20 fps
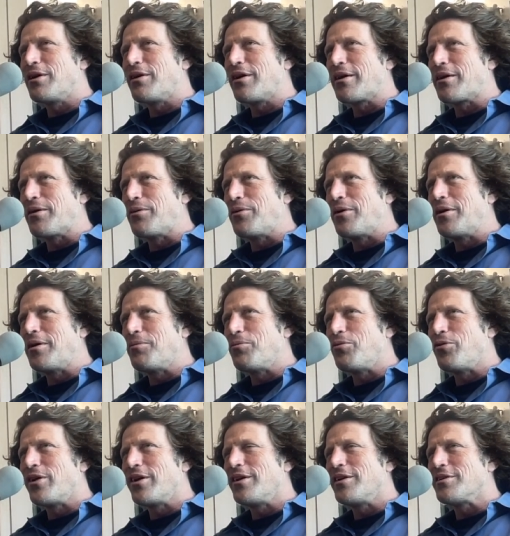Like I end up
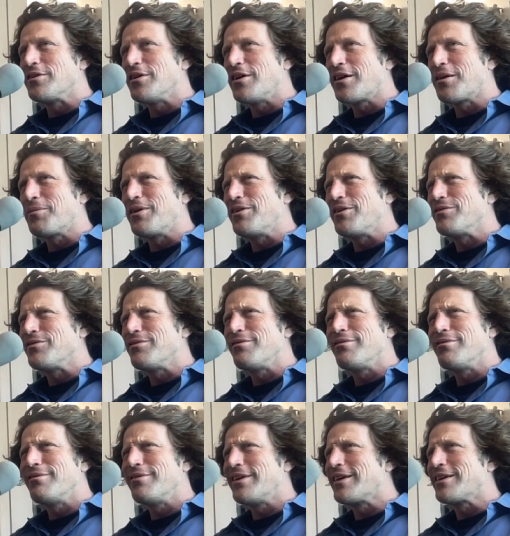wanting to talk about
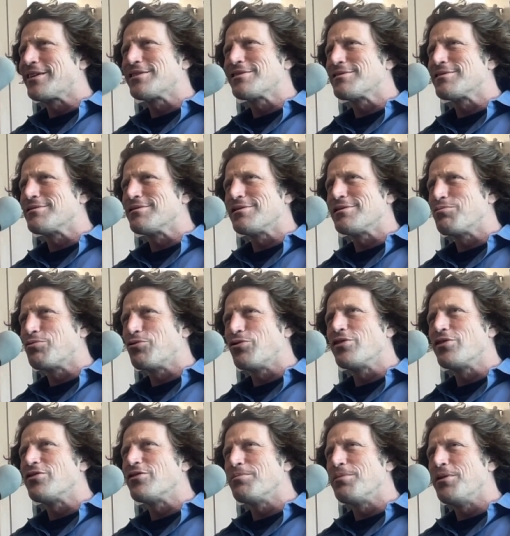like
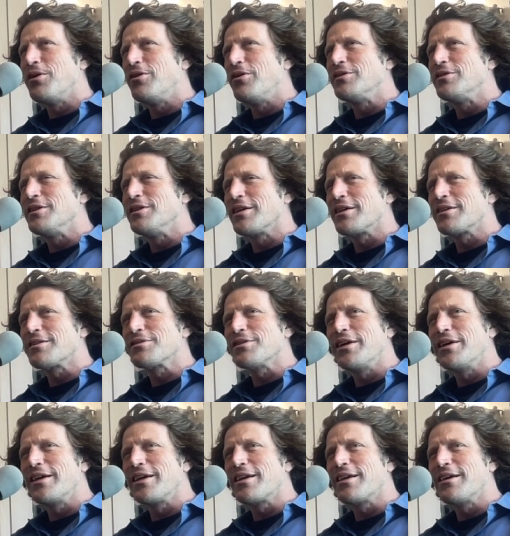sports or politics.
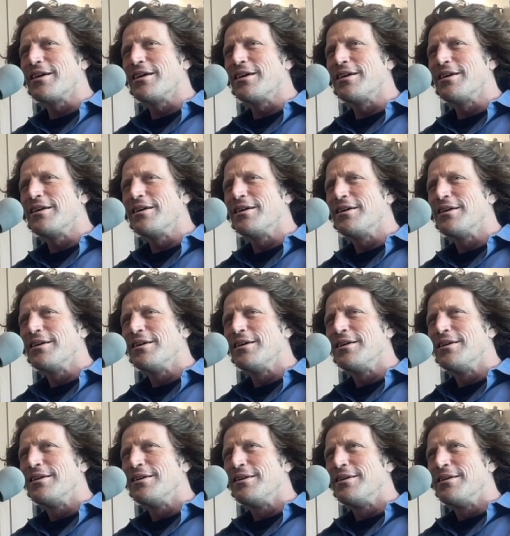Like I
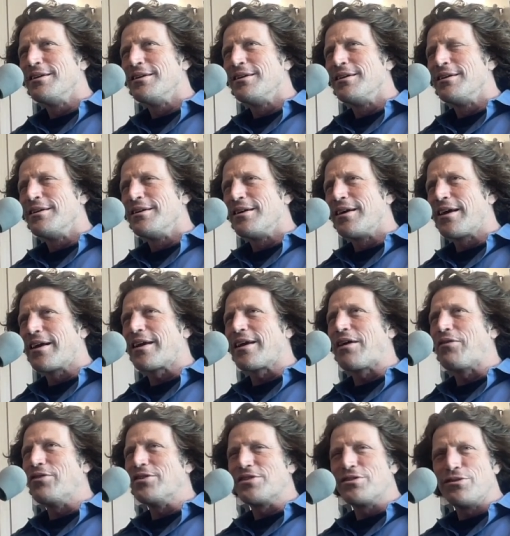
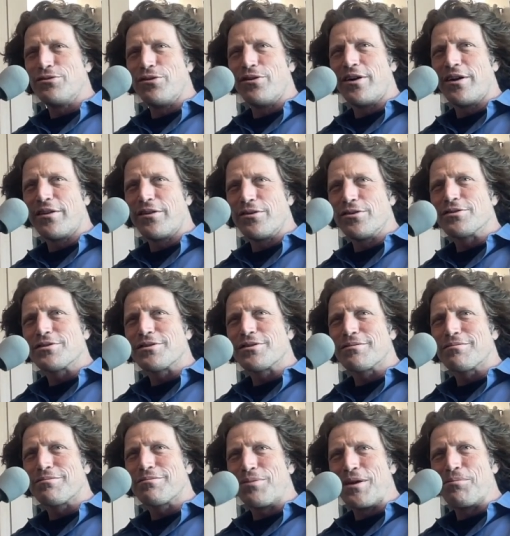listen to a lot of those
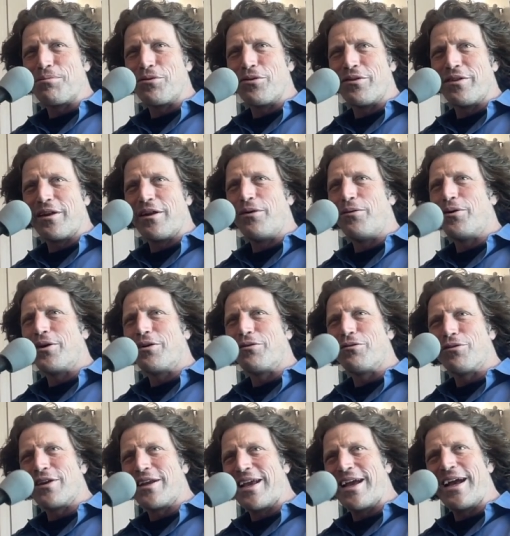people, and then I want to
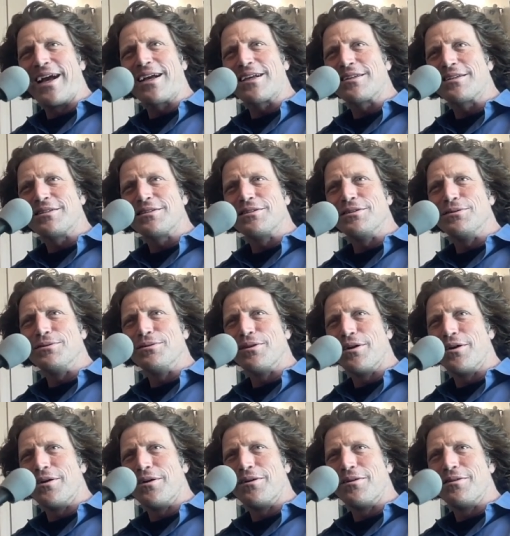react to
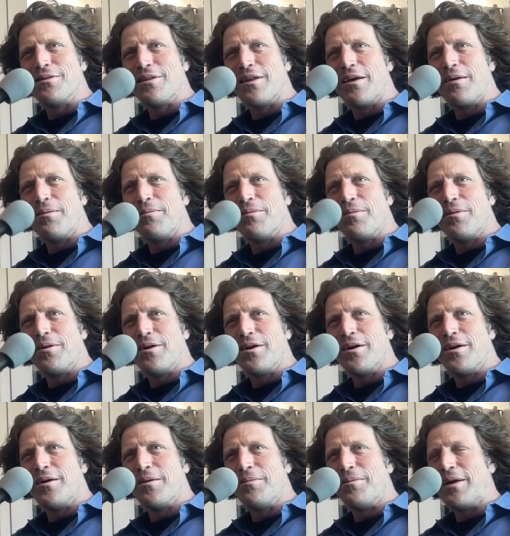them
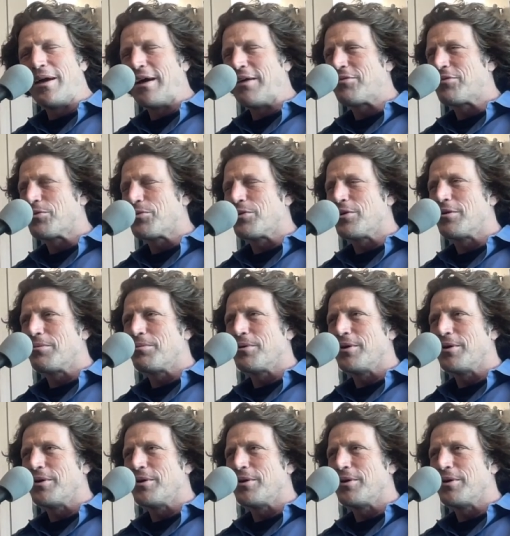afterward.